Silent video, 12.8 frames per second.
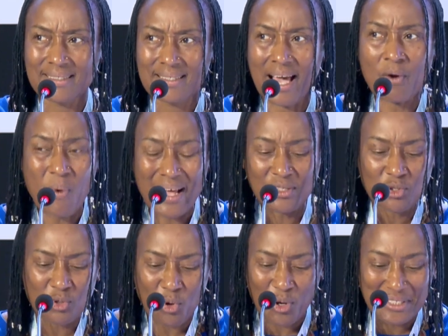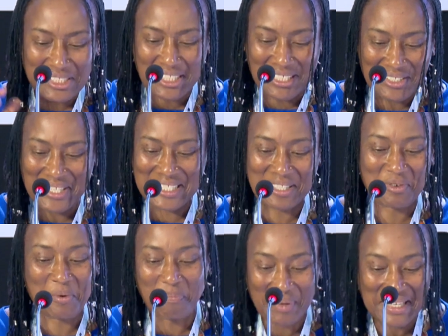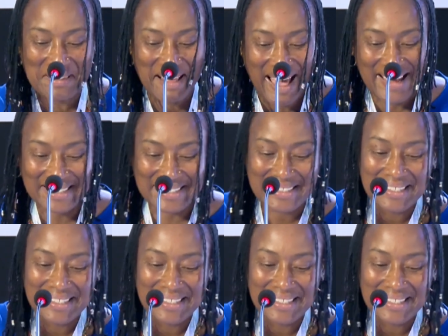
I want to continuously repeat that.